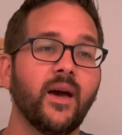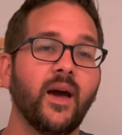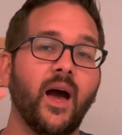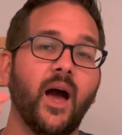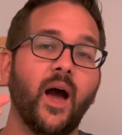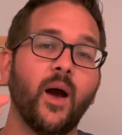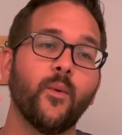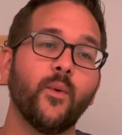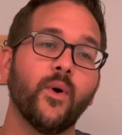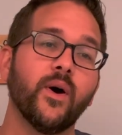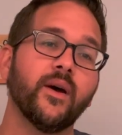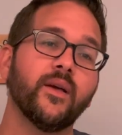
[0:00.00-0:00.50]

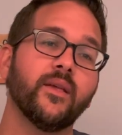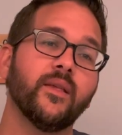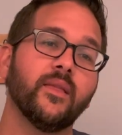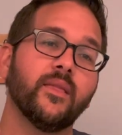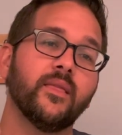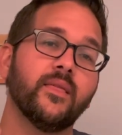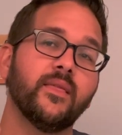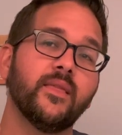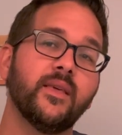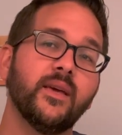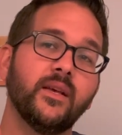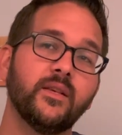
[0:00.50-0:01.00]
I want
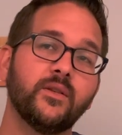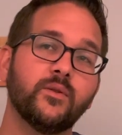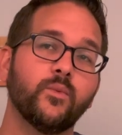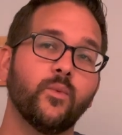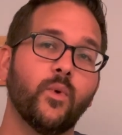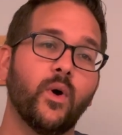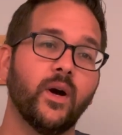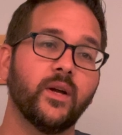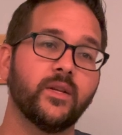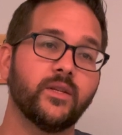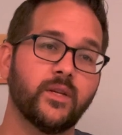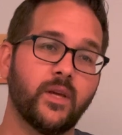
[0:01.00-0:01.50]
this
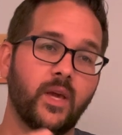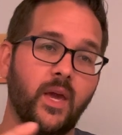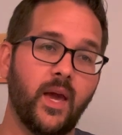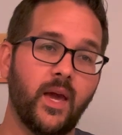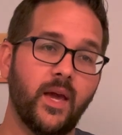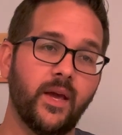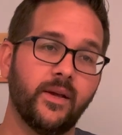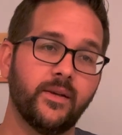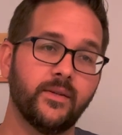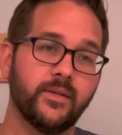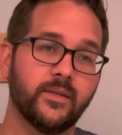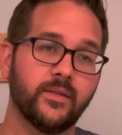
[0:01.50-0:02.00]
watch
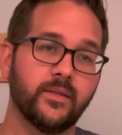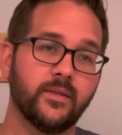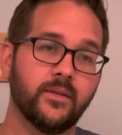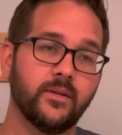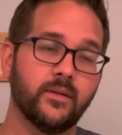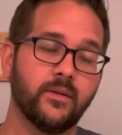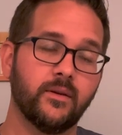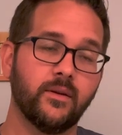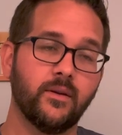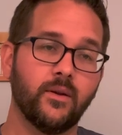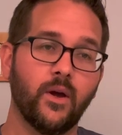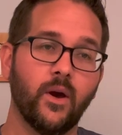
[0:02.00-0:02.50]
case,
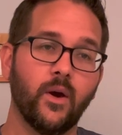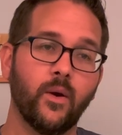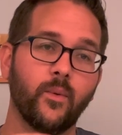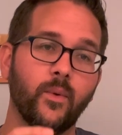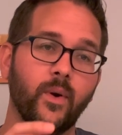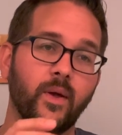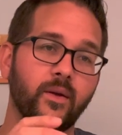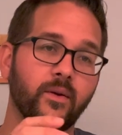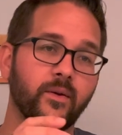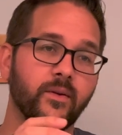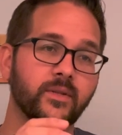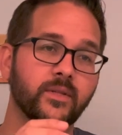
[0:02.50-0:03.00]
you know,
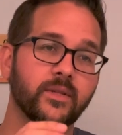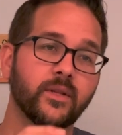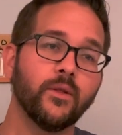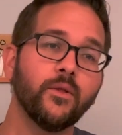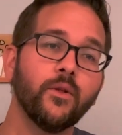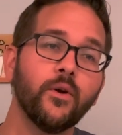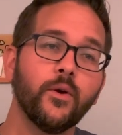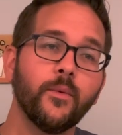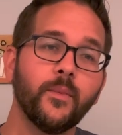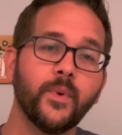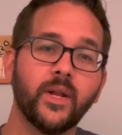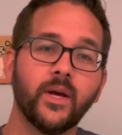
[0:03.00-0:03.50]
whether it's the
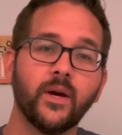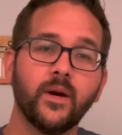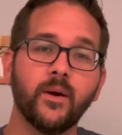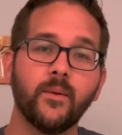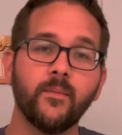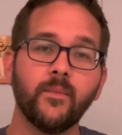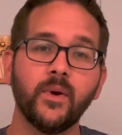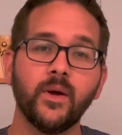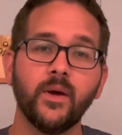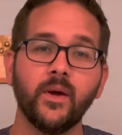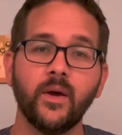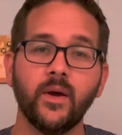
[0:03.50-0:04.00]

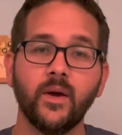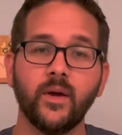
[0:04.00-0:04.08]
aluminum,